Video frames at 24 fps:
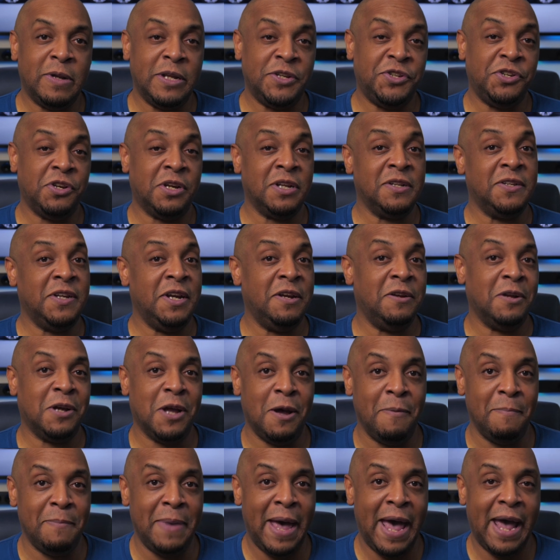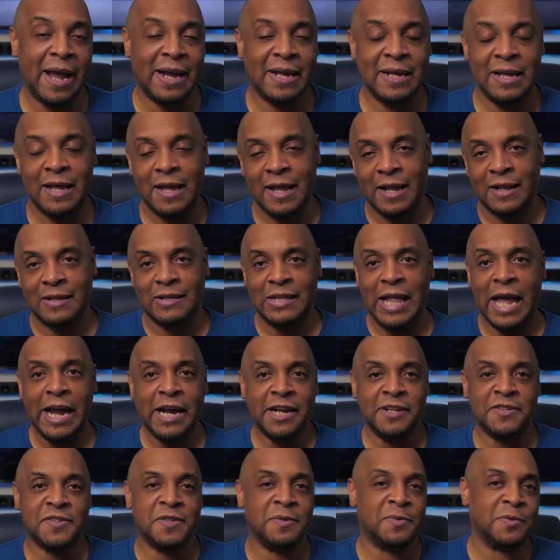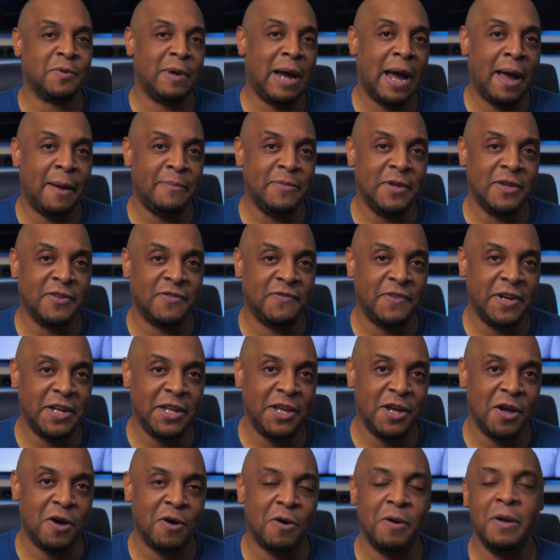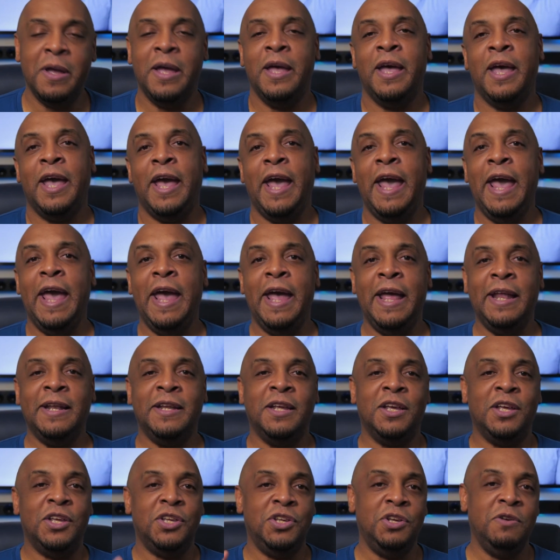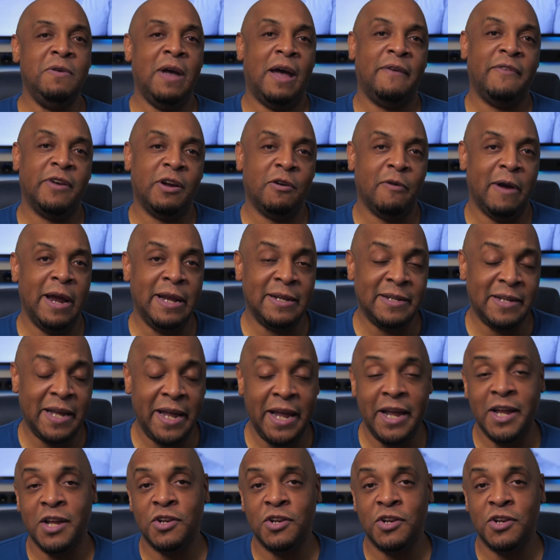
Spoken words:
that you continue to come back, like and subscribe this video, and you have a great day,